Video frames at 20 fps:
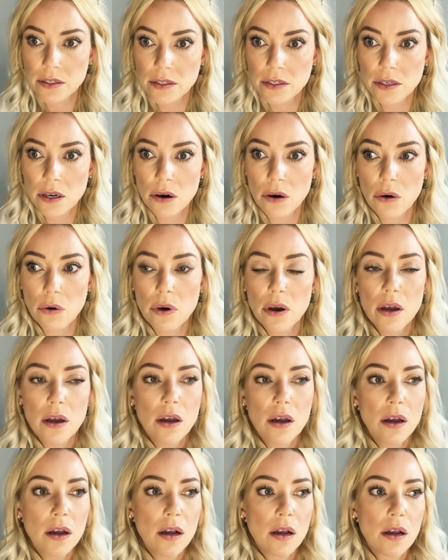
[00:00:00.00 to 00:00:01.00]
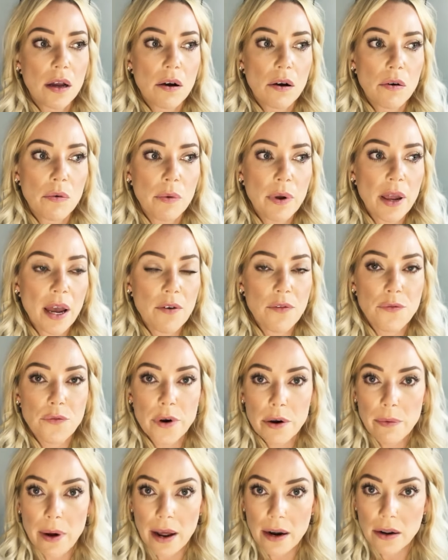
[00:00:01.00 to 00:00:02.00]
So we have
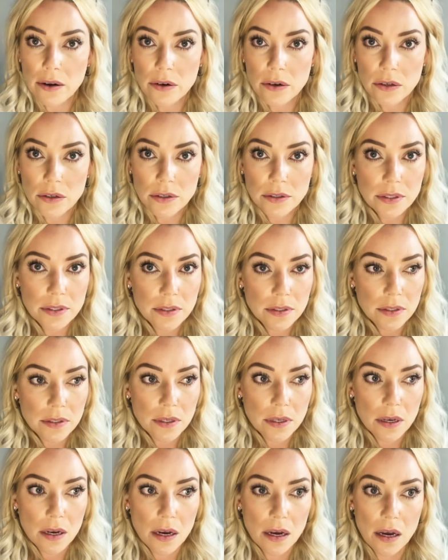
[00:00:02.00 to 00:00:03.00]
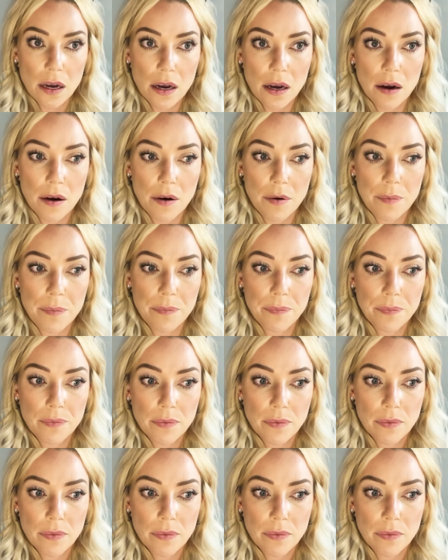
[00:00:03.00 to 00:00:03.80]
free radicals, and